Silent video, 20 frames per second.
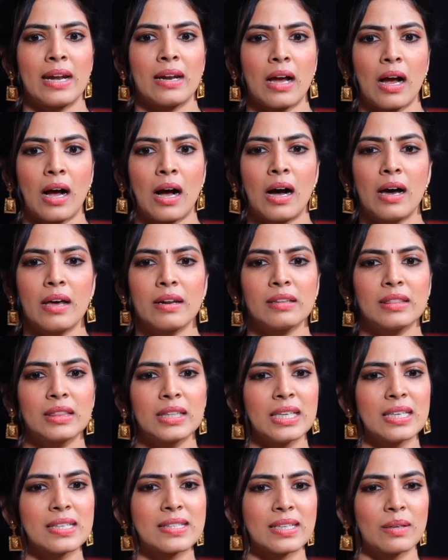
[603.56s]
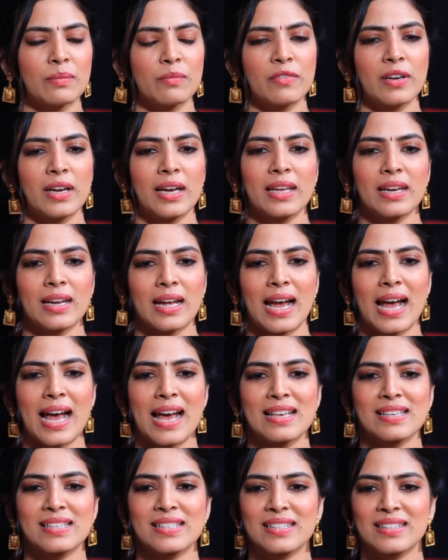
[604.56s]
And Aarti somewhere
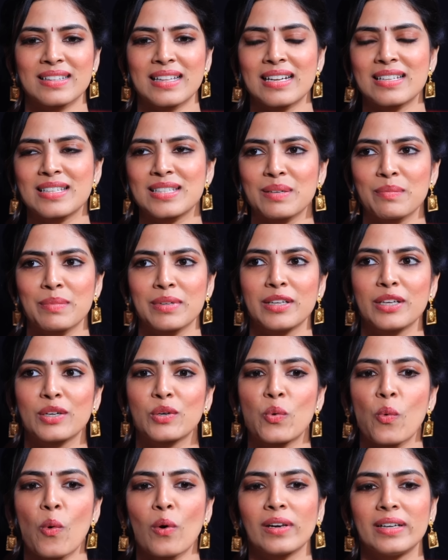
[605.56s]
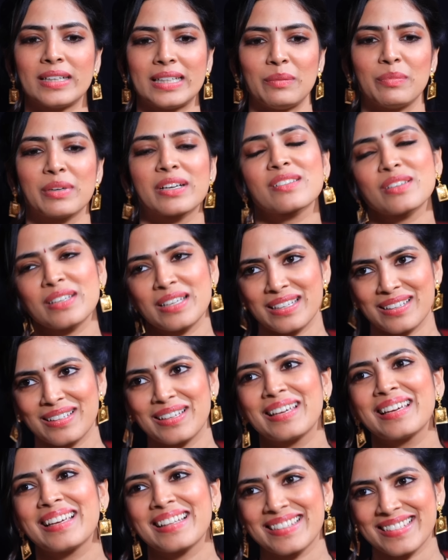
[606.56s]
has that similar quality, because
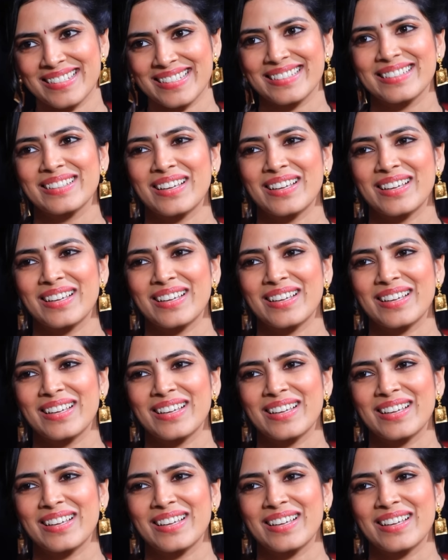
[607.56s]
it's